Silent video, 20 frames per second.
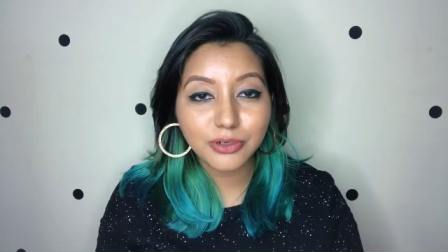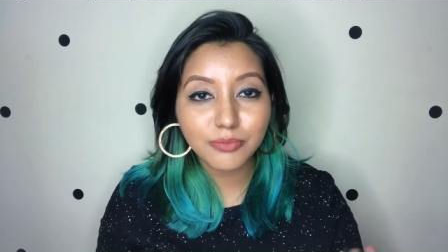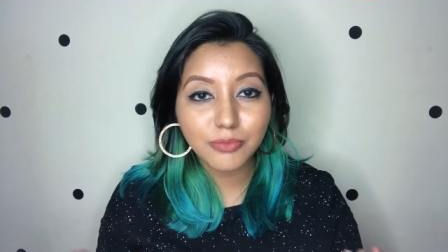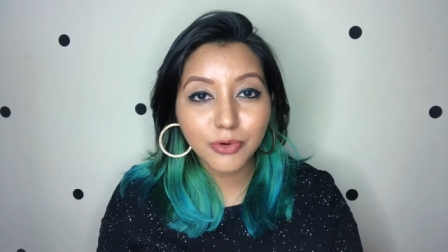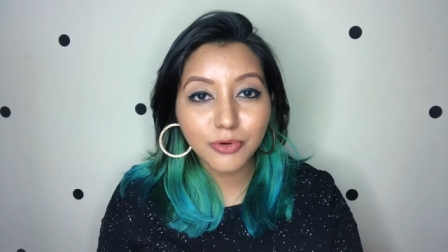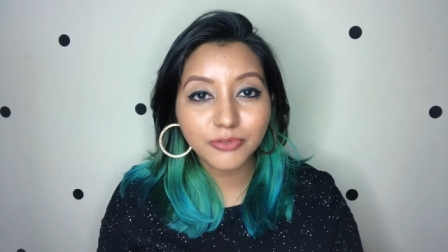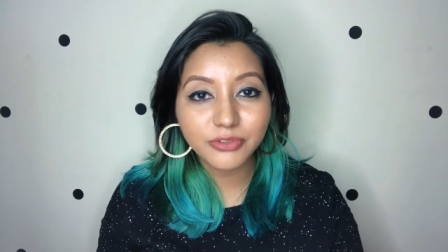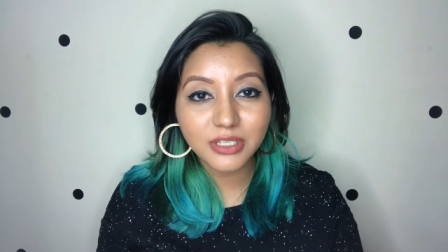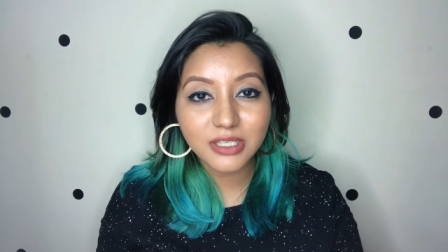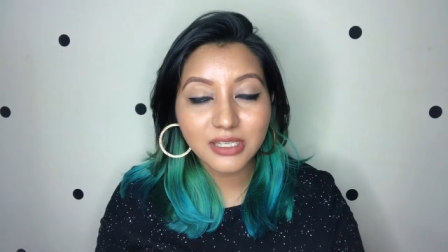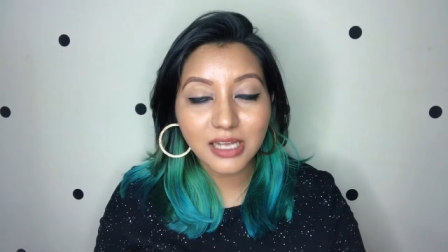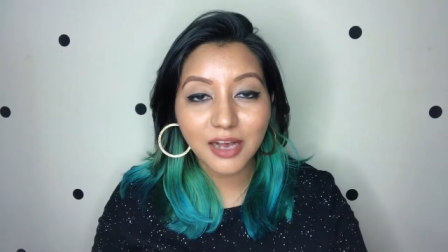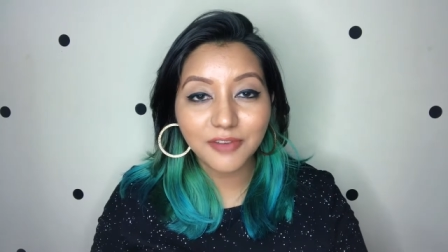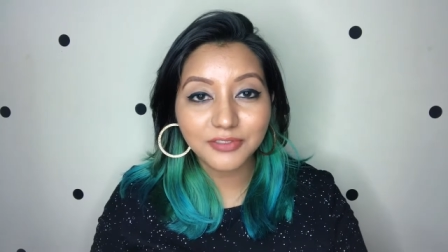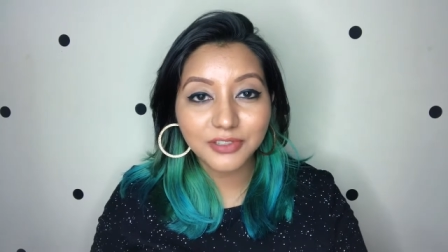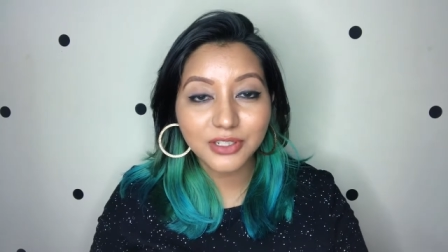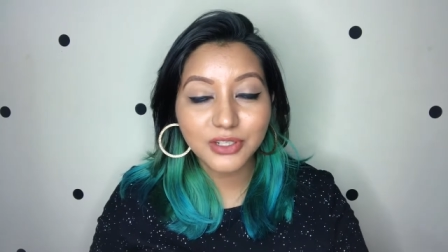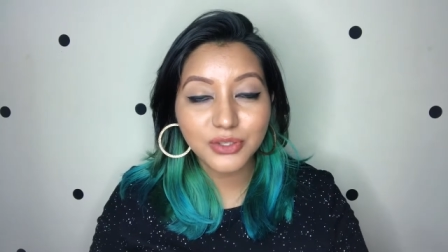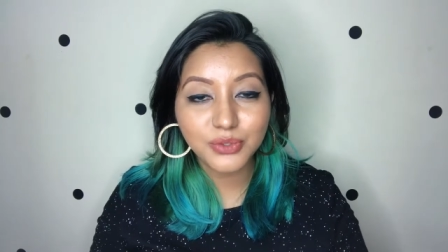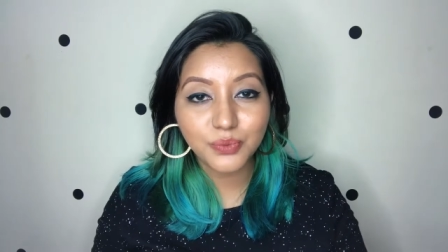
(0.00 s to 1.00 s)
remove this
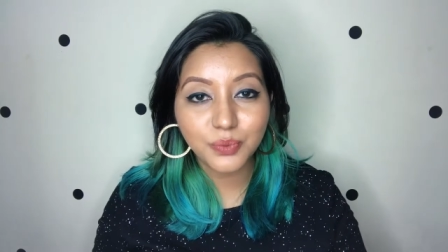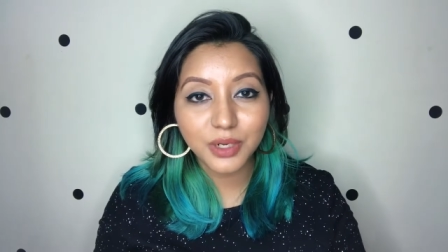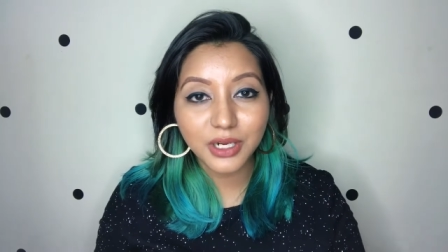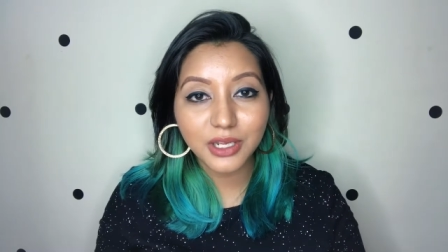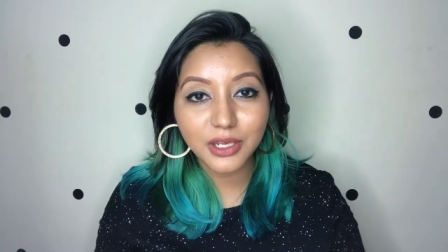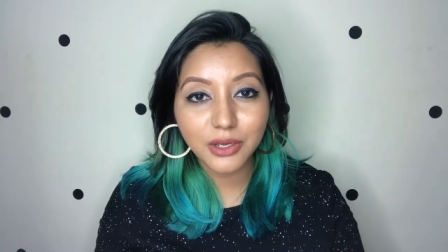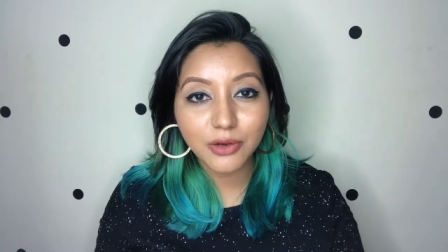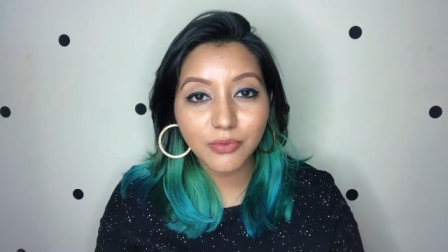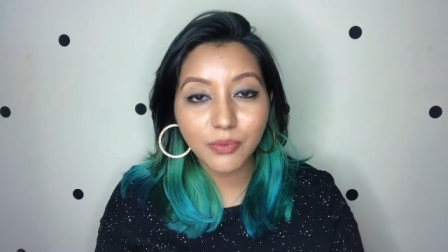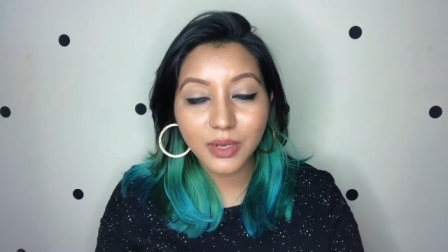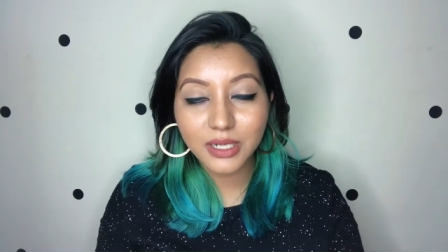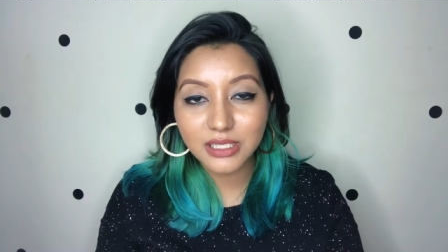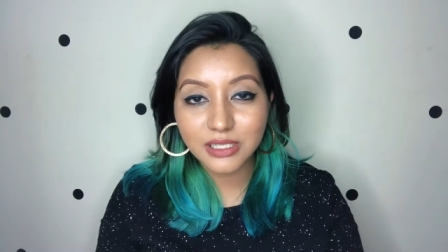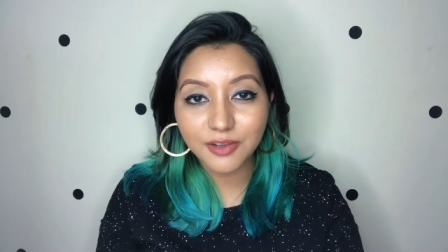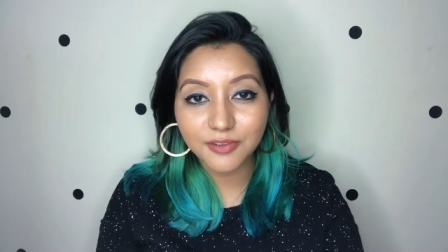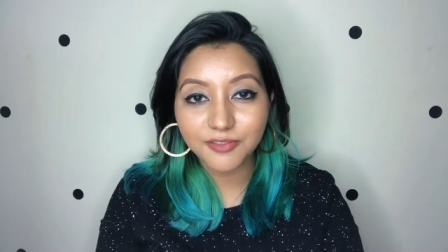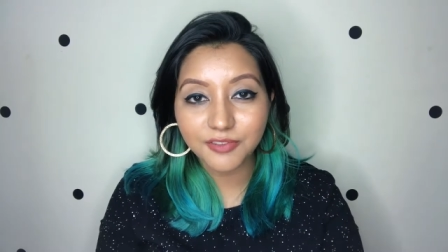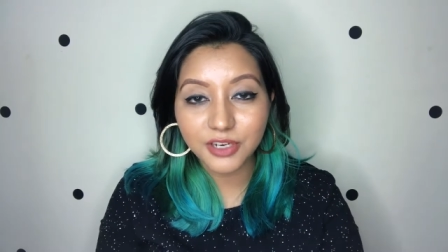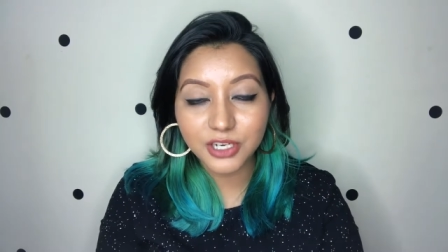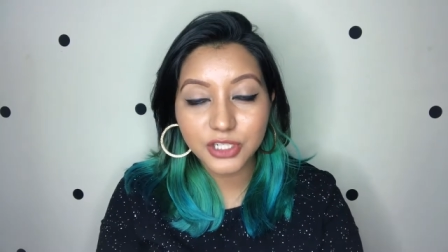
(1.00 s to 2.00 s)
after this video once
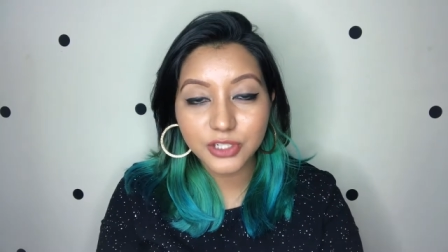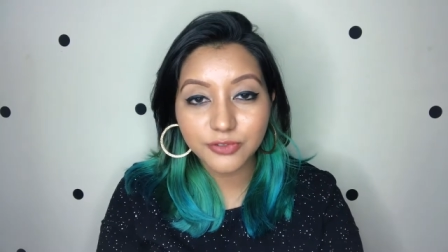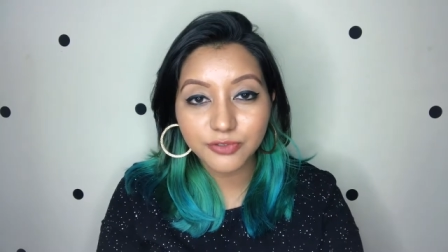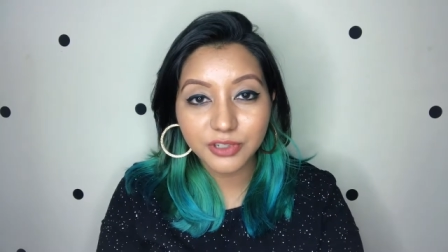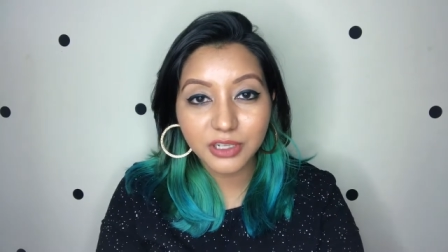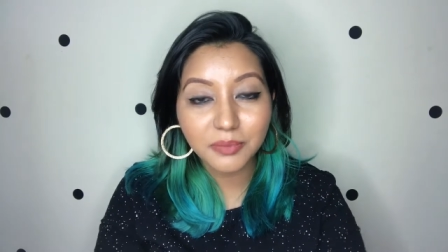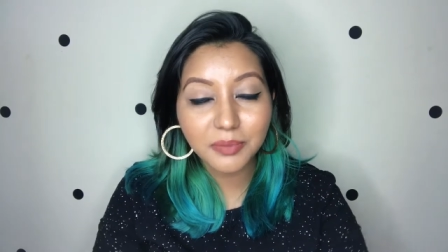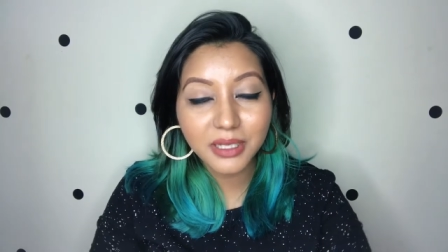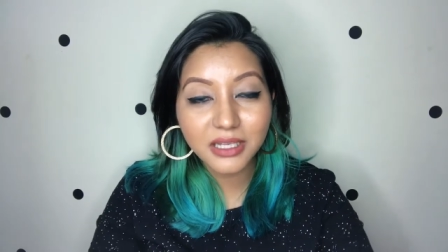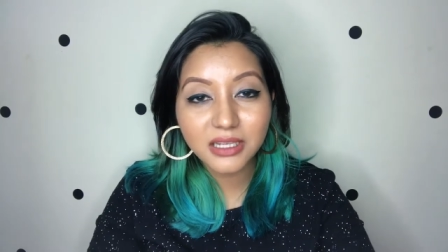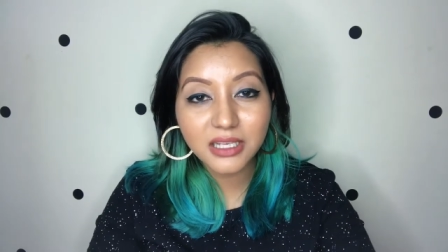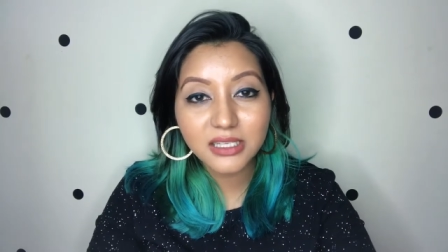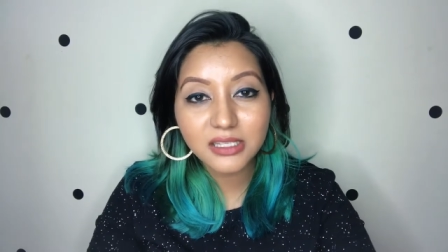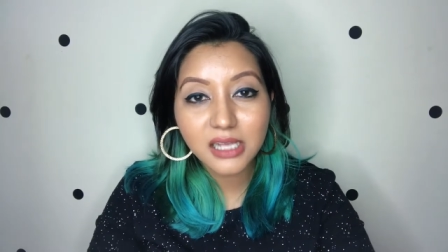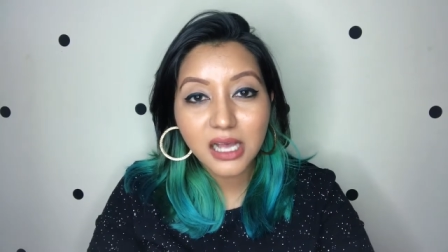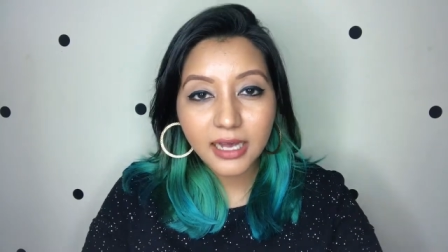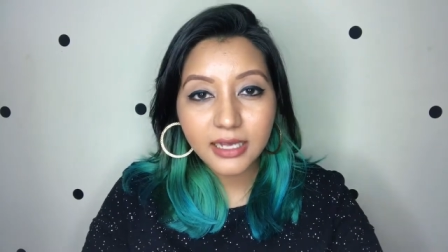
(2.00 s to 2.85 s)
I finish filming this